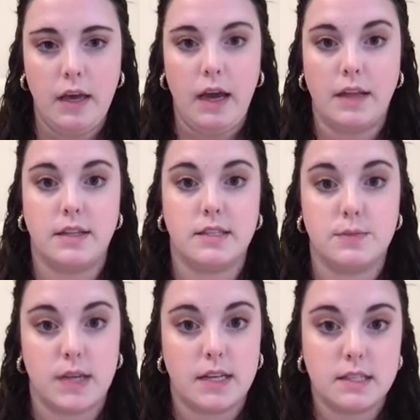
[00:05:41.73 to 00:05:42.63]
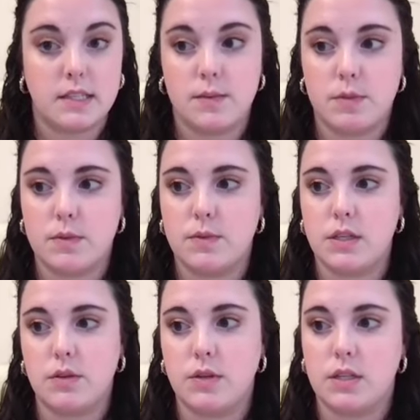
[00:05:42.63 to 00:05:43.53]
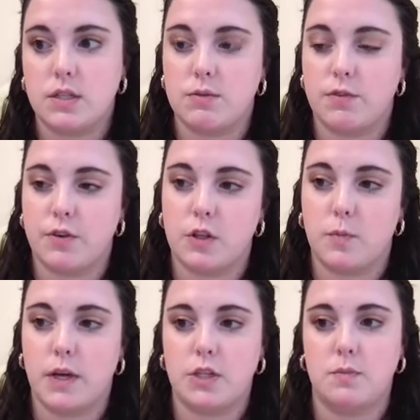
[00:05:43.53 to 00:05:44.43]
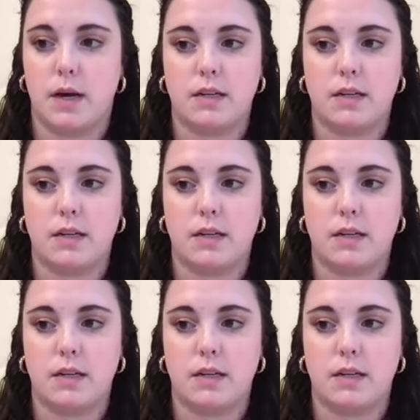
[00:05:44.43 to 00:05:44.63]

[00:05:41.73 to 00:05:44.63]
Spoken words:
And then some signs and symptoms that you need to refer the patient back